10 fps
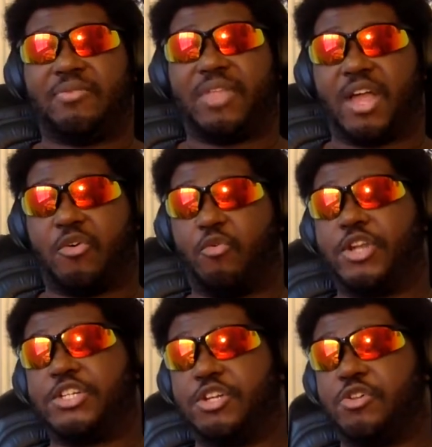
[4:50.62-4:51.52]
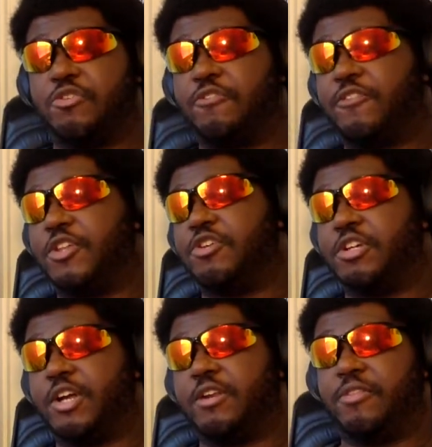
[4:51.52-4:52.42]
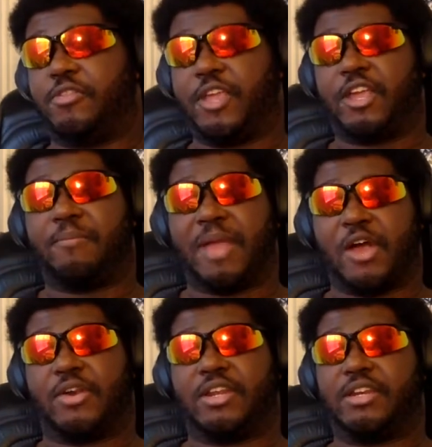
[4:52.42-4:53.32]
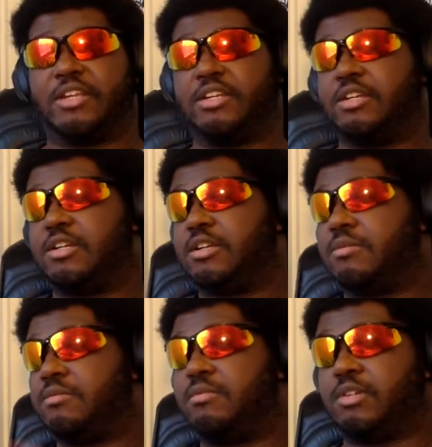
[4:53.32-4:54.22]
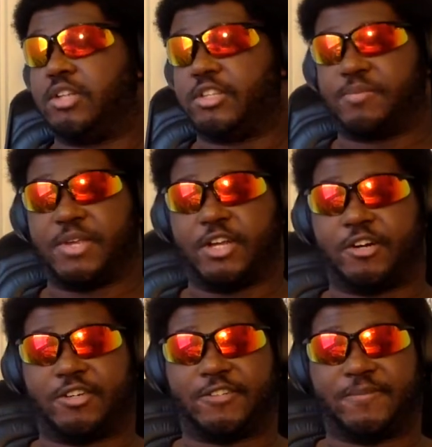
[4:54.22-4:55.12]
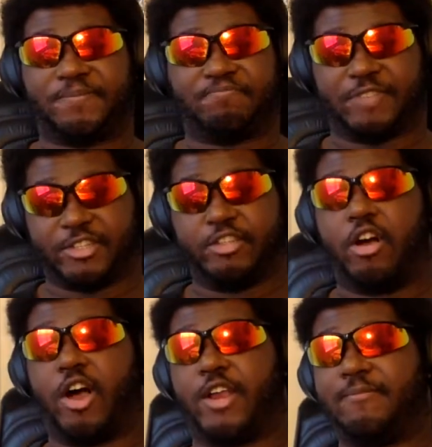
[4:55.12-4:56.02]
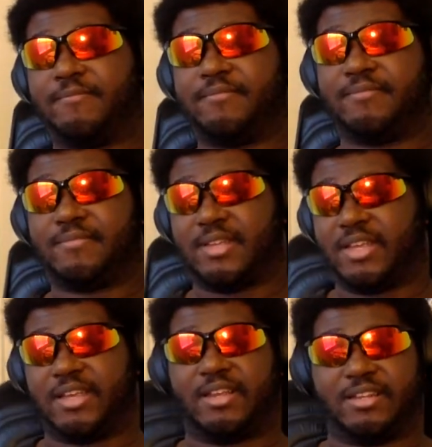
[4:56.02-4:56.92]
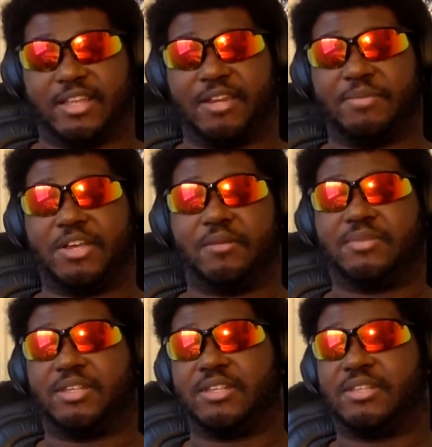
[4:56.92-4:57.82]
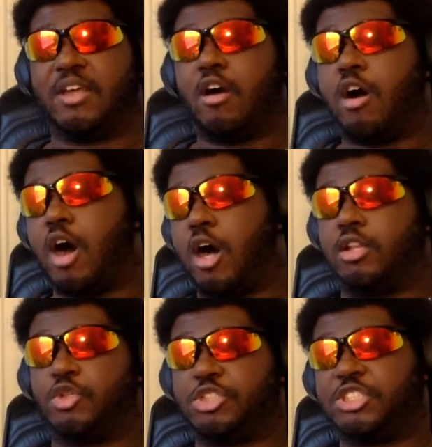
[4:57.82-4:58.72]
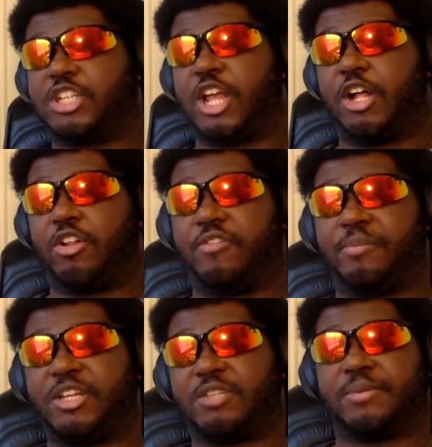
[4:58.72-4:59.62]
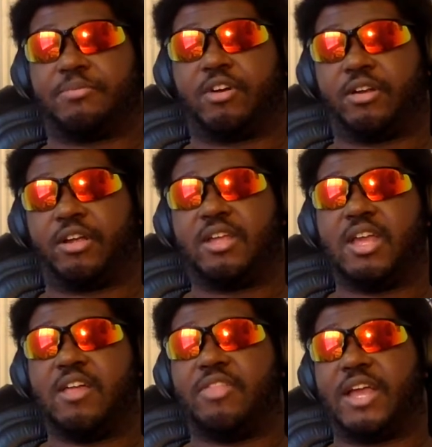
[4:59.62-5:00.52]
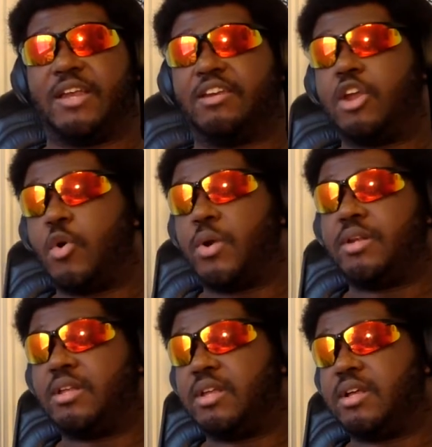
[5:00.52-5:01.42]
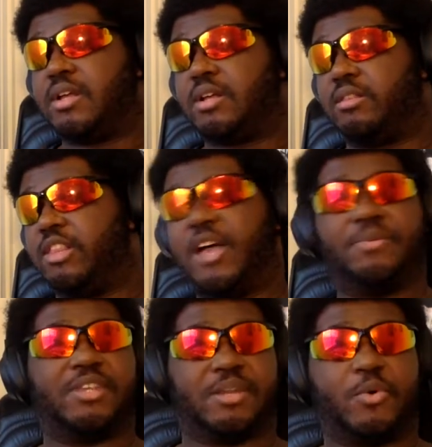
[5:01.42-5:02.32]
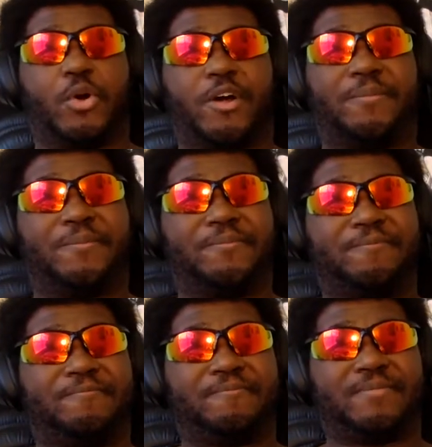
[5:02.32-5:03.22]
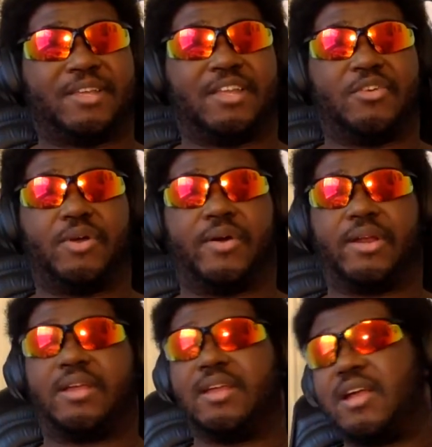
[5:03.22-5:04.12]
that original feel-good thing about it disappears. It's gone. And then it becomes this hollow shell of a placement product that no one loves anymore. and you're wondering,